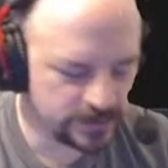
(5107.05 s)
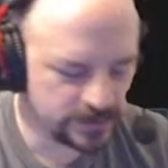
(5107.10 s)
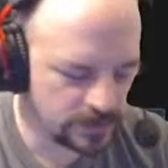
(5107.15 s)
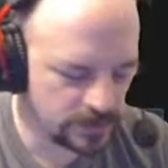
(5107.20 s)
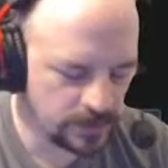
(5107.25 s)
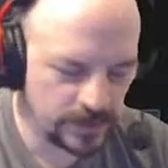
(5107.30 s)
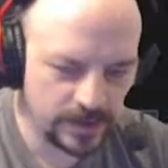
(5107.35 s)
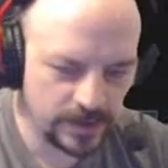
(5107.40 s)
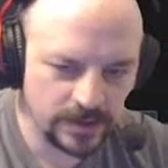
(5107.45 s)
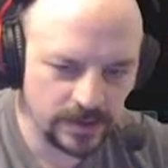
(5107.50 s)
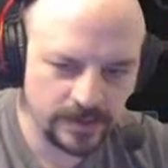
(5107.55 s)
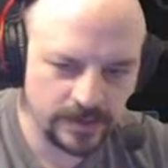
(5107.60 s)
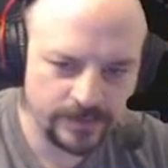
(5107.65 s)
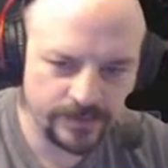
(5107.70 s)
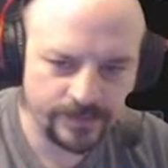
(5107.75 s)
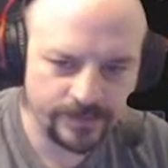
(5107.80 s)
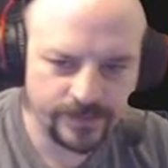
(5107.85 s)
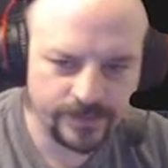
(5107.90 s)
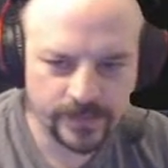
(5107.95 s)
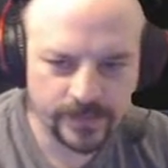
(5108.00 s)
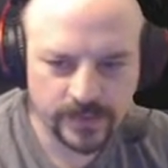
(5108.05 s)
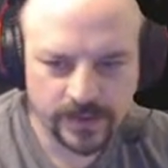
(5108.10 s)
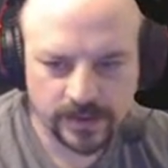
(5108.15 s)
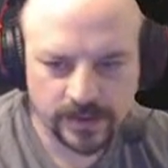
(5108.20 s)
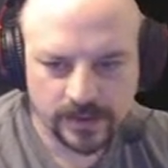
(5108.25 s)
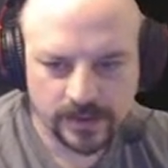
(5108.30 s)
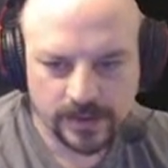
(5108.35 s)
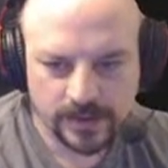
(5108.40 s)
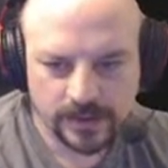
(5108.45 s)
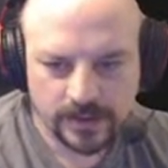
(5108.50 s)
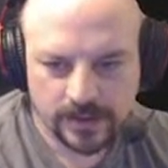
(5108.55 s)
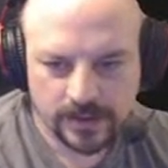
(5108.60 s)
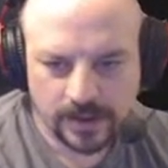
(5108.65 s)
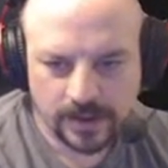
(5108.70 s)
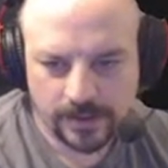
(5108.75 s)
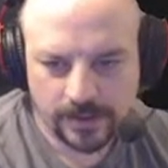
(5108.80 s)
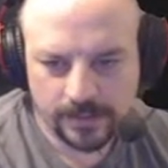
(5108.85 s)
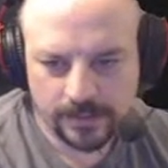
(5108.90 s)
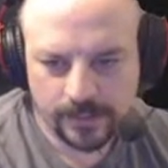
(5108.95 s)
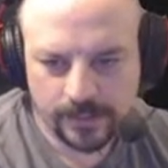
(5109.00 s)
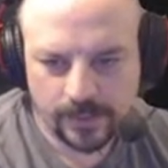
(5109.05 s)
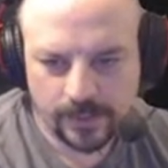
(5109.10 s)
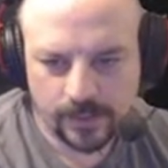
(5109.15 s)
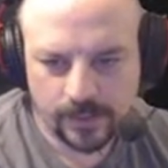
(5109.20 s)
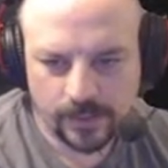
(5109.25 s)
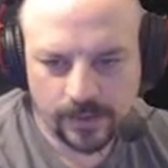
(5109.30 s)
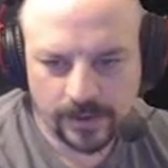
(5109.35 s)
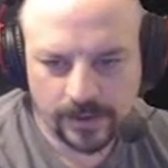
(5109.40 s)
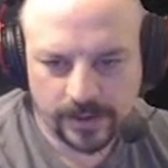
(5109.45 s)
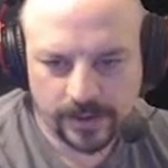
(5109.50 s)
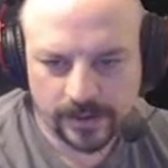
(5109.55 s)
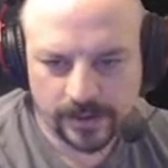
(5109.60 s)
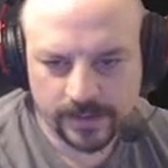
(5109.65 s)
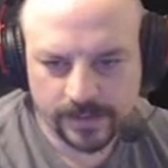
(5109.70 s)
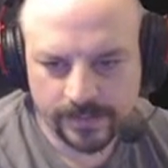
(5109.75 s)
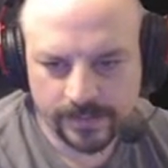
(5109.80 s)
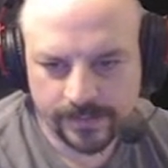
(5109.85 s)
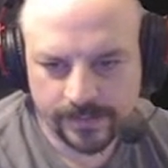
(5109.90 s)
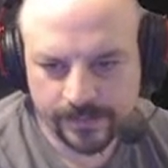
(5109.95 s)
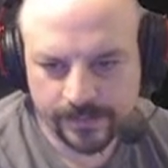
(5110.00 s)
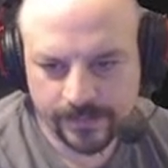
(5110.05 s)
So when importing